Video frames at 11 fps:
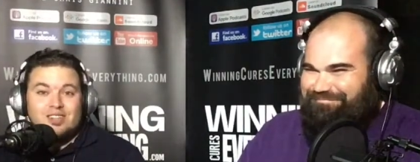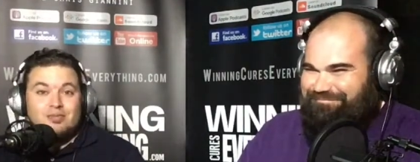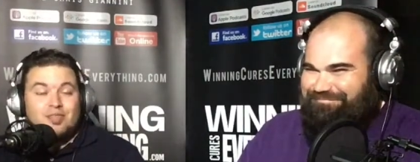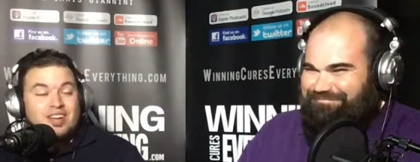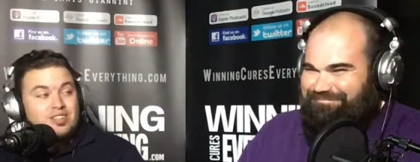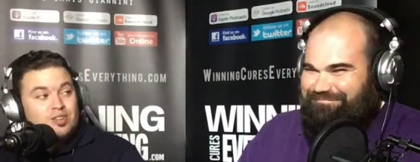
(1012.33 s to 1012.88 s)

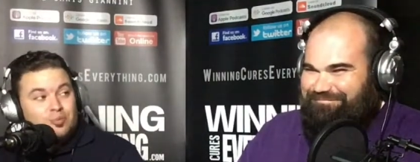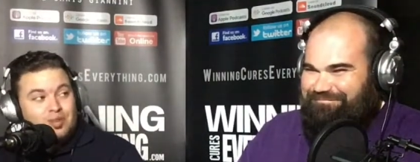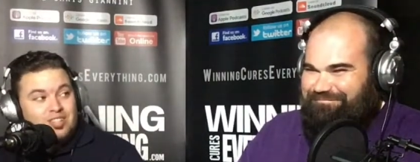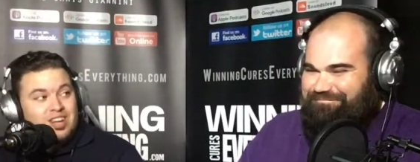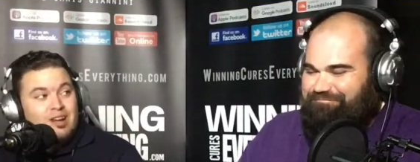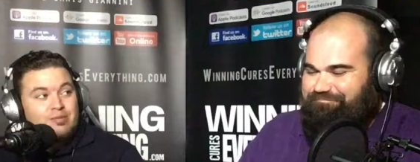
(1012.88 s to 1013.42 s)
Speaker 1: fans are going to
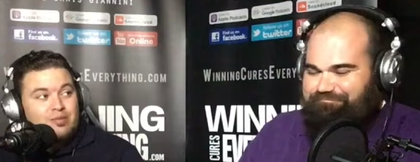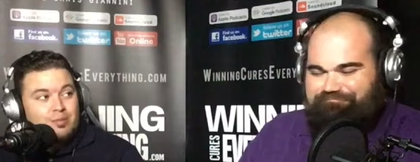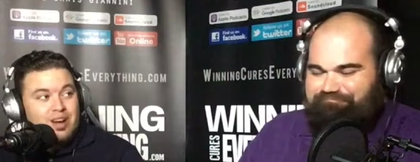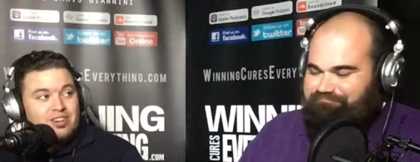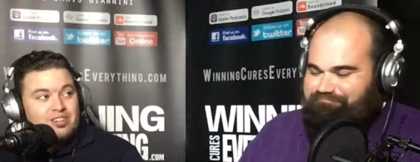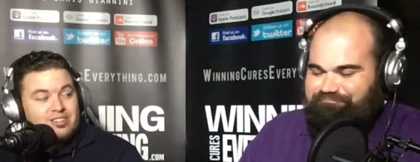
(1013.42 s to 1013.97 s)
be shouting for
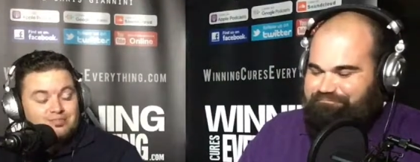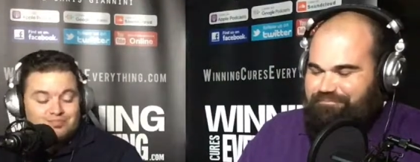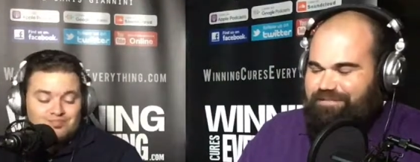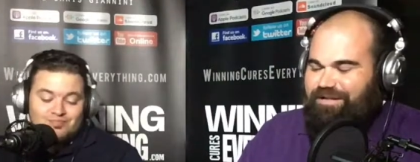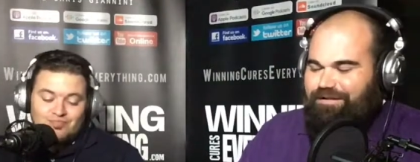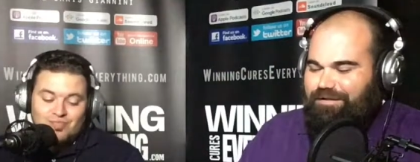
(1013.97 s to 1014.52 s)
Baker.
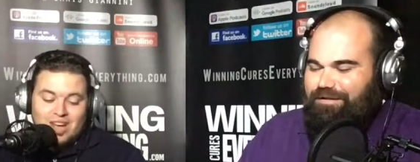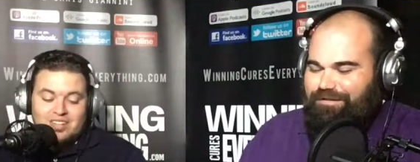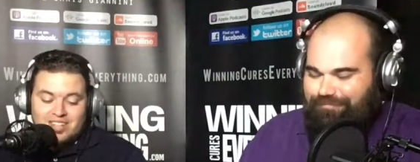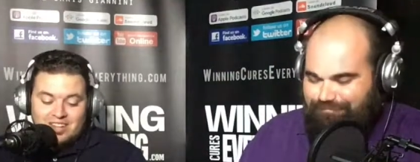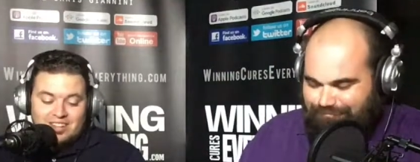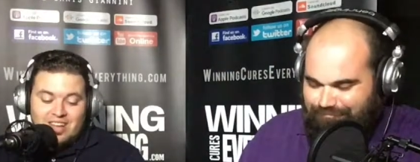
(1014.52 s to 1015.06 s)
I'll
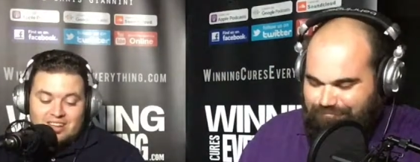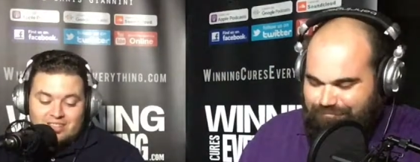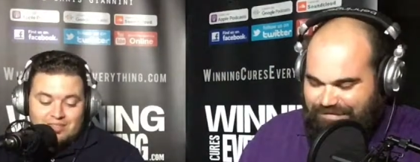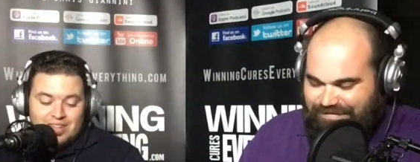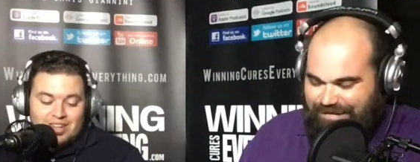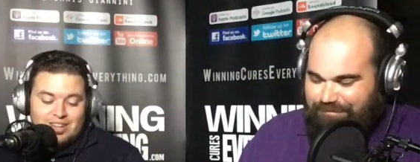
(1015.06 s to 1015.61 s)
tell you that.
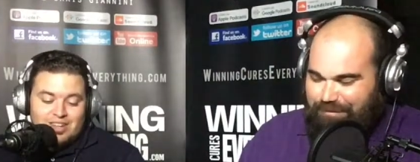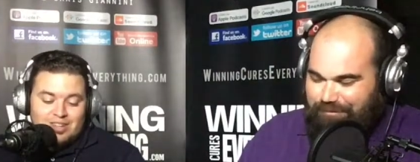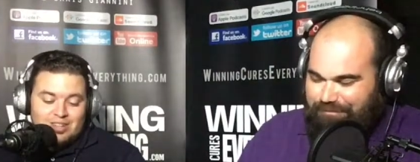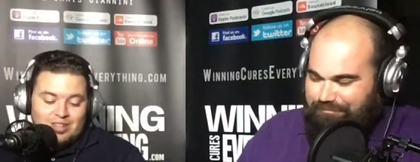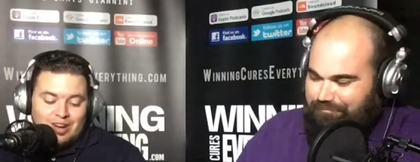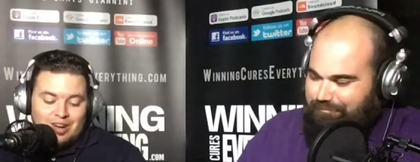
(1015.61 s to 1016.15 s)
Let's keep
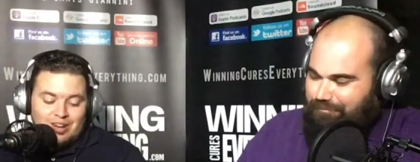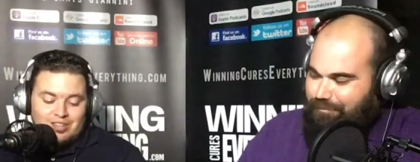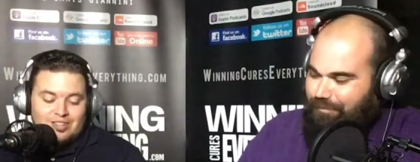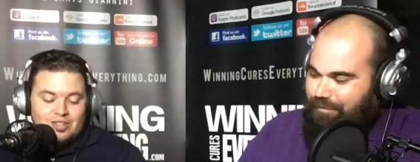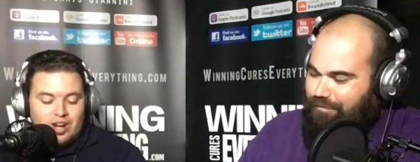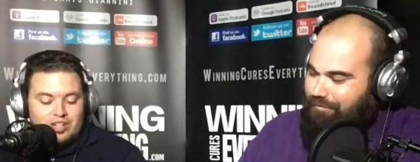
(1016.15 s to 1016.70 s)
going.
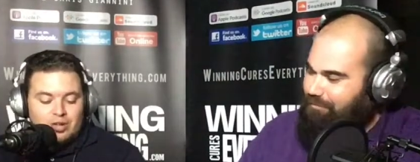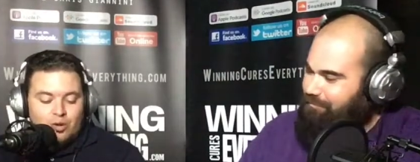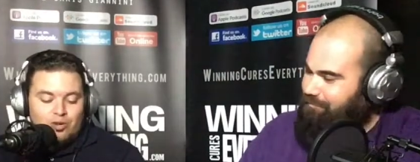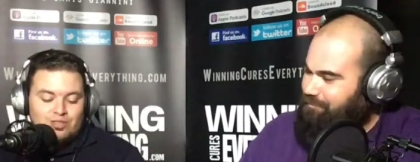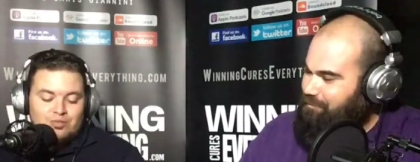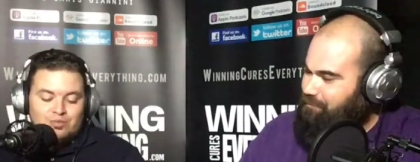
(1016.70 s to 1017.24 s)
Josh
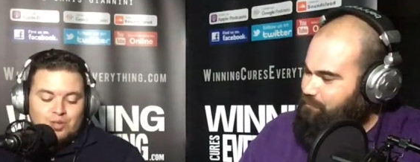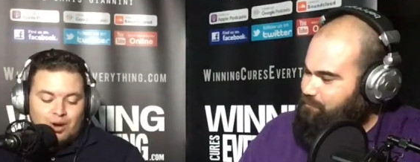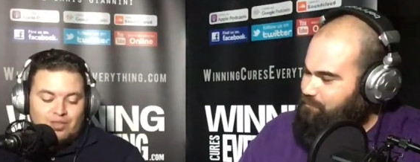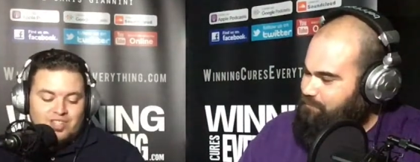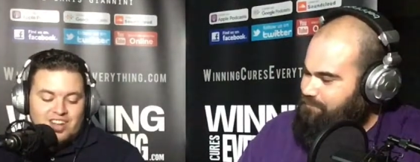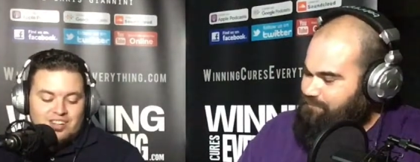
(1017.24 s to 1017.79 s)
Gordon,
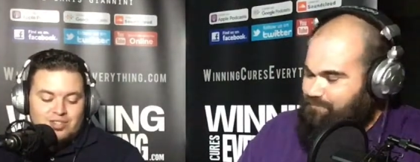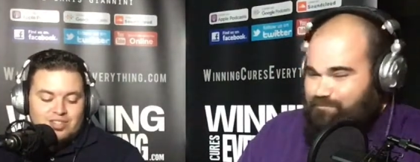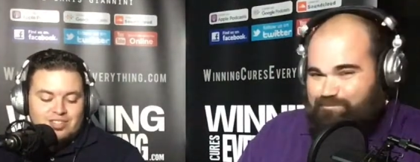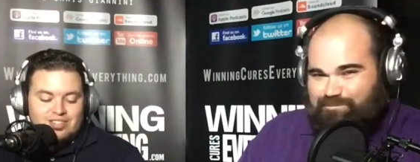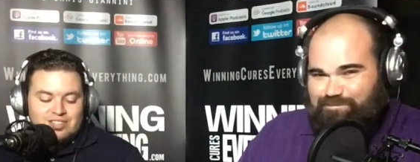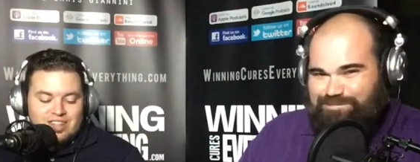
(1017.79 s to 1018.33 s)
Jarvis
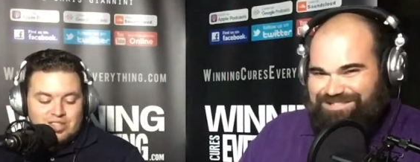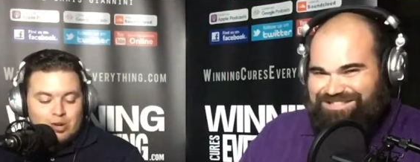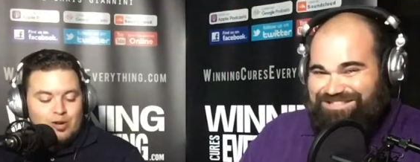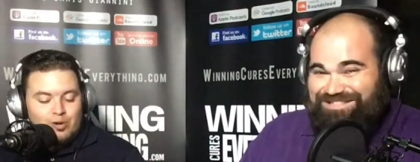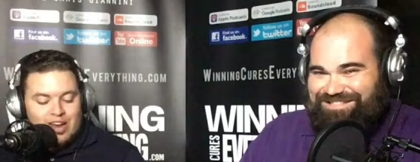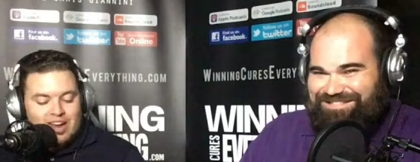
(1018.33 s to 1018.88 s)
Landry,
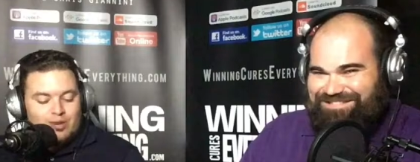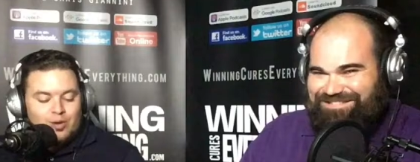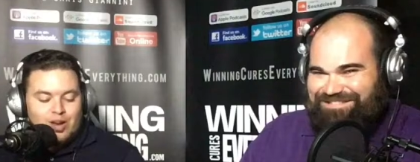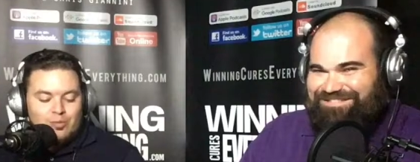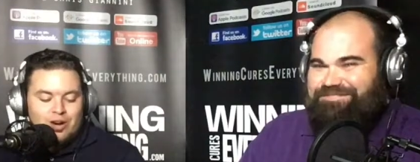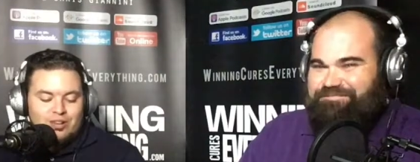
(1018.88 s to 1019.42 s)
Antonio
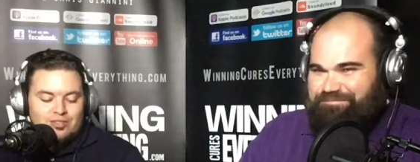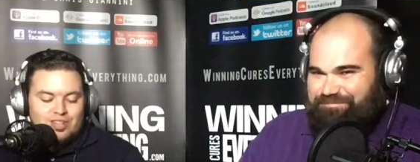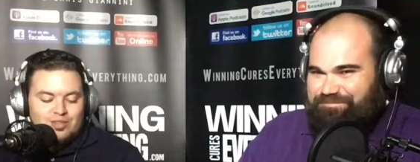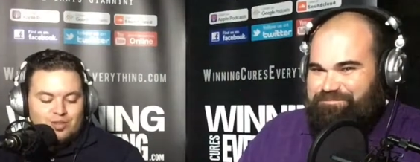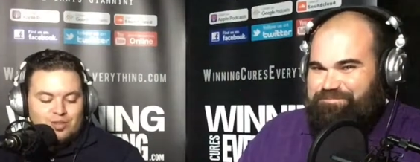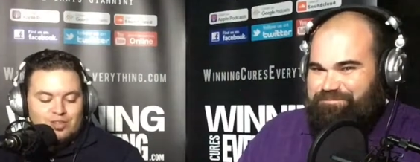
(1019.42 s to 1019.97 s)
Calloway at wide
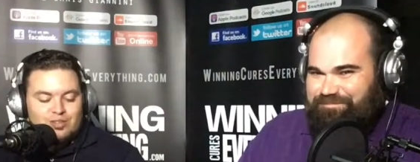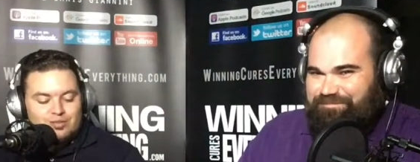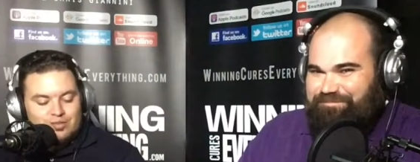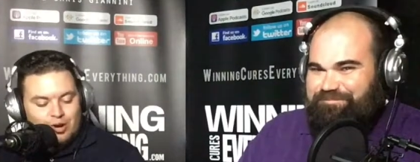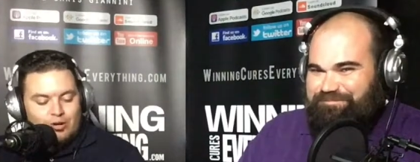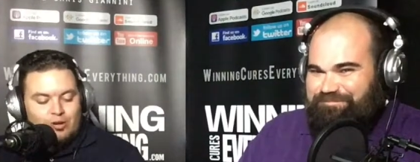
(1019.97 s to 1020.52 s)
receiver,
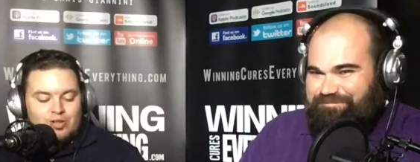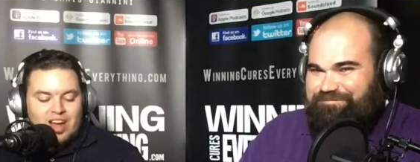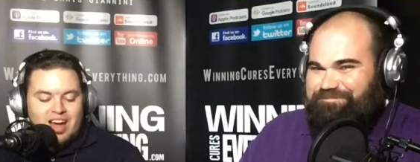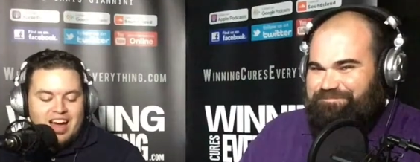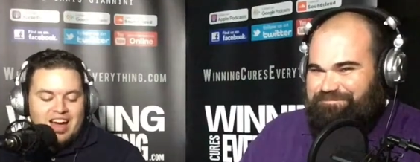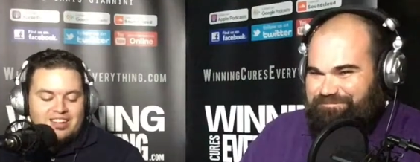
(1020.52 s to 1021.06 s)
Carlos
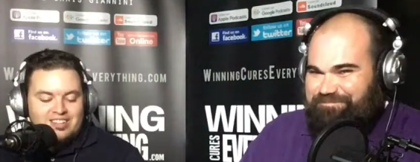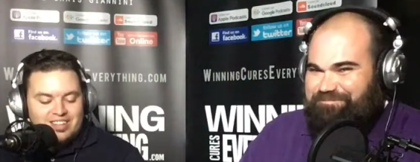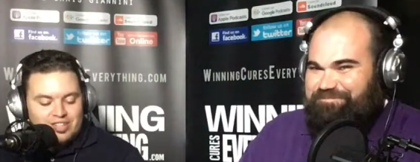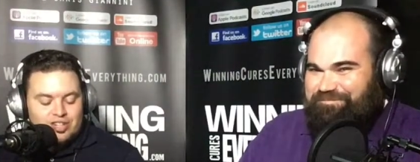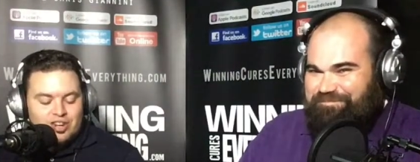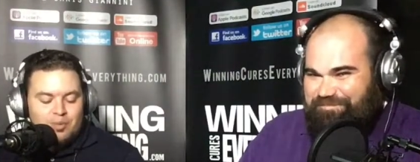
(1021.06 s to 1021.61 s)
Hyde,
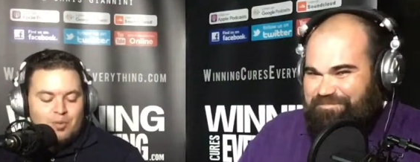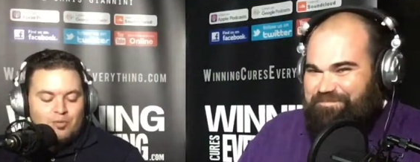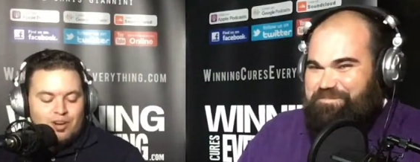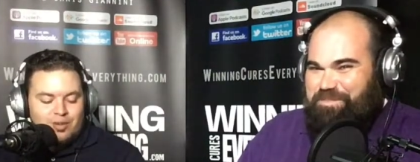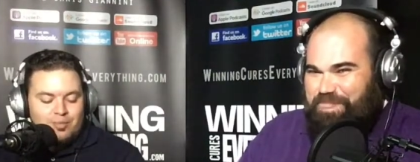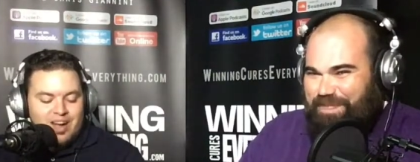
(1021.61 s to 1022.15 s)
Nick Chubb at
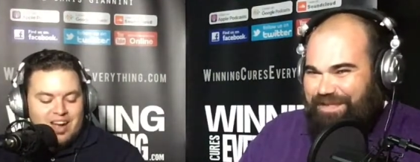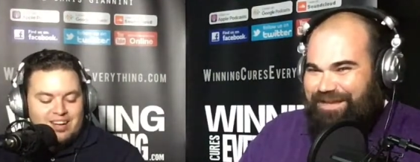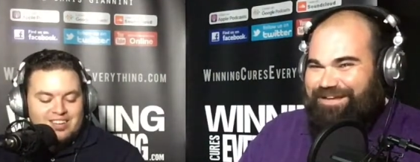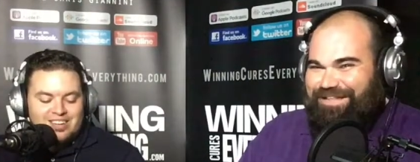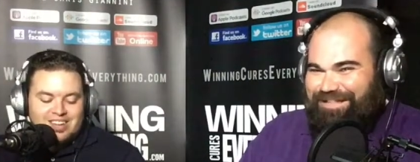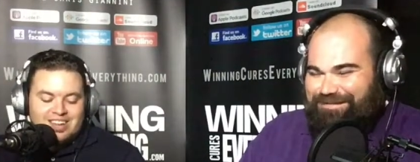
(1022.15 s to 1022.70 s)
running
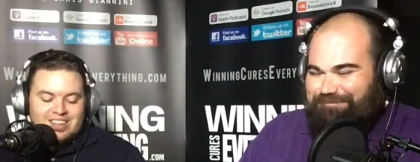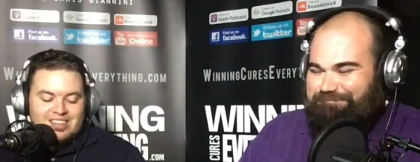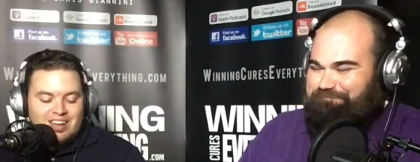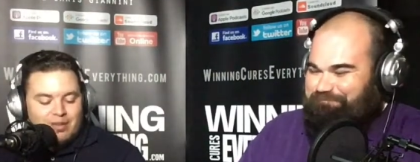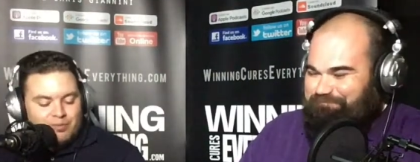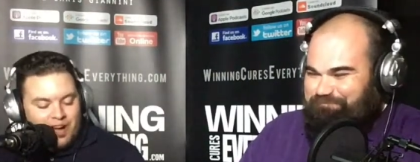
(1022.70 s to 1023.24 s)
back.
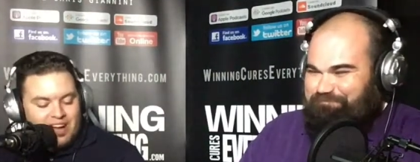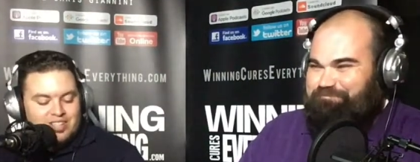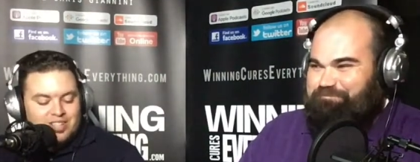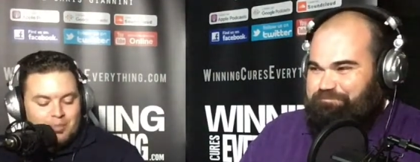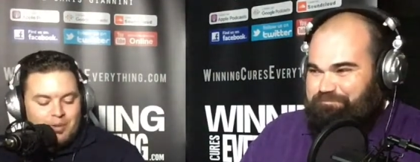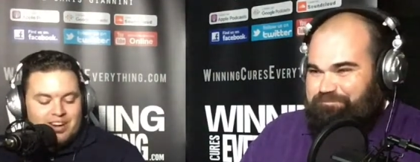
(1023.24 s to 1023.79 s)
They got to find
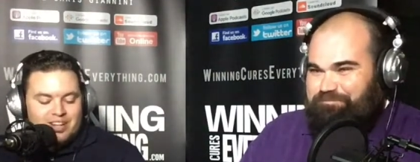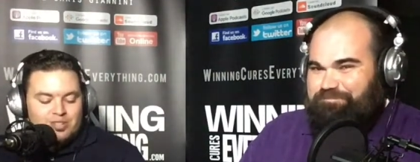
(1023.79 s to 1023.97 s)
somebody